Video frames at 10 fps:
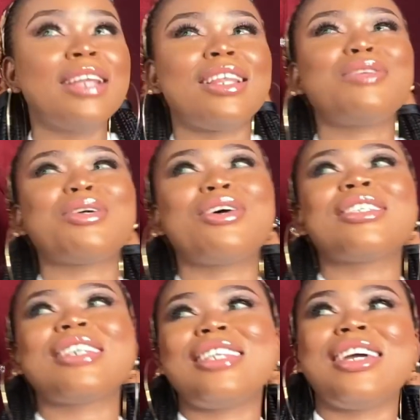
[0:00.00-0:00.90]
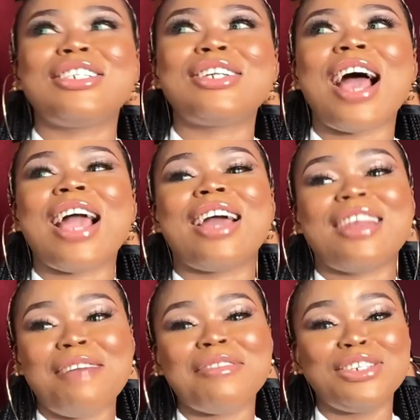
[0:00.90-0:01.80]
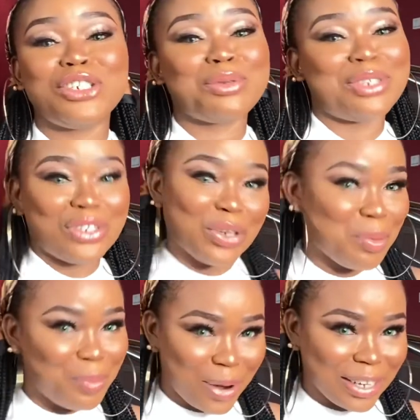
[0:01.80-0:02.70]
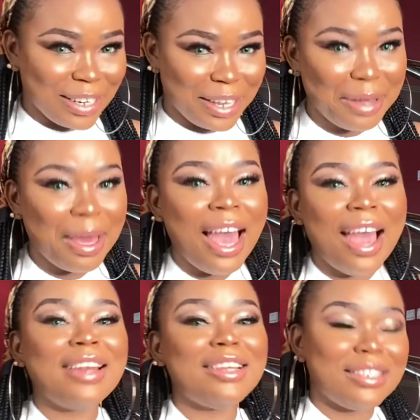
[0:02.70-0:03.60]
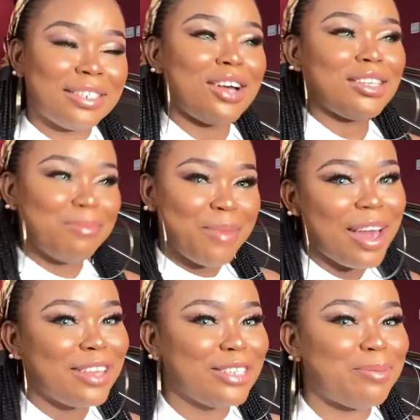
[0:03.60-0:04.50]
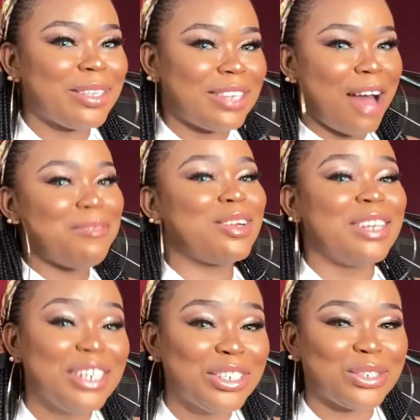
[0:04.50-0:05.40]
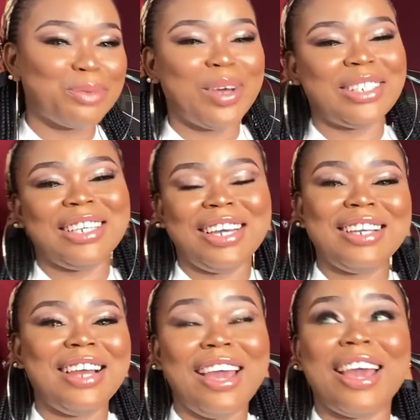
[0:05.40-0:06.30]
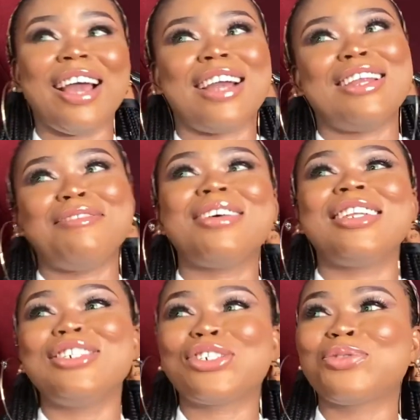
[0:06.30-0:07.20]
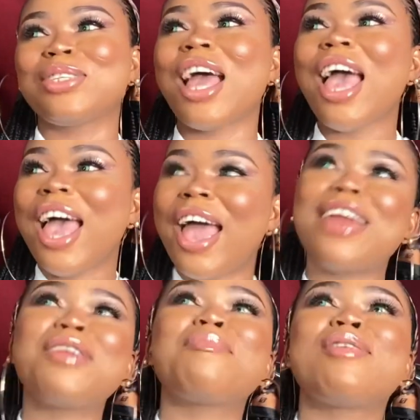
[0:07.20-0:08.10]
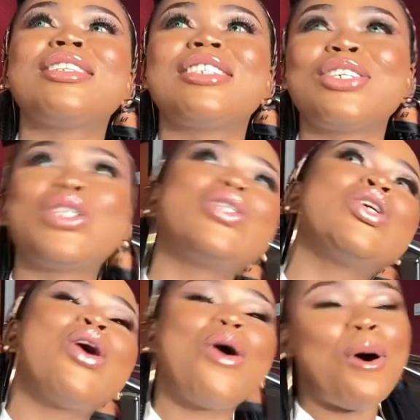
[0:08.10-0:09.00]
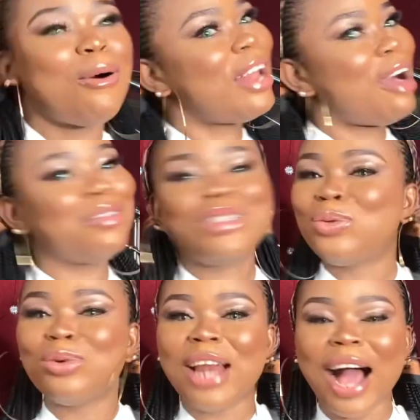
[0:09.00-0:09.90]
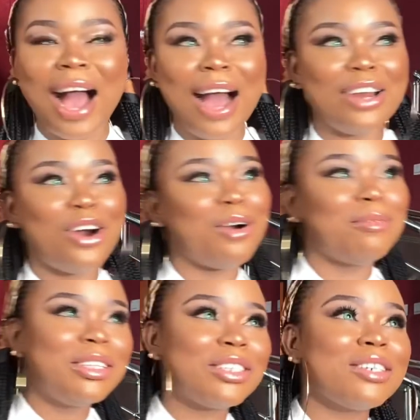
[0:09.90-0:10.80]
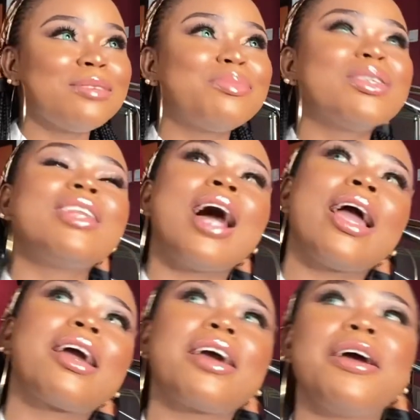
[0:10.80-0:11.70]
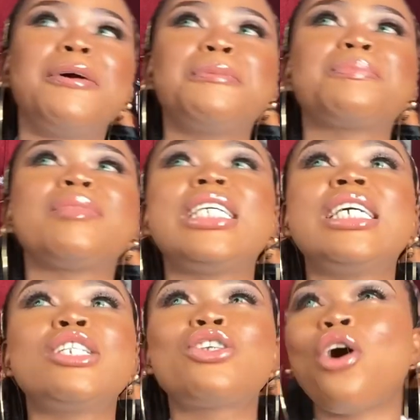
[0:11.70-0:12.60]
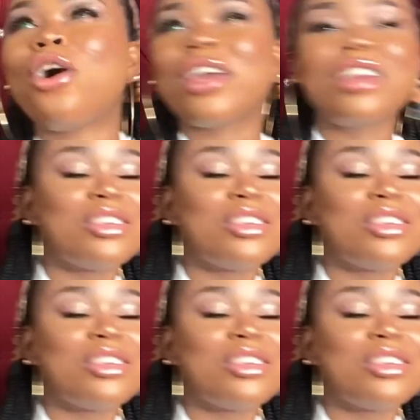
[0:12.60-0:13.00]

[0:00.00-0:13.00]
That's because in Nigeria, I can have an issue with somebody, and it's just me and this person having an issue. But in Ghana, yeah, I can have an issue with anybody, or laugh too loud, or literally be like talk in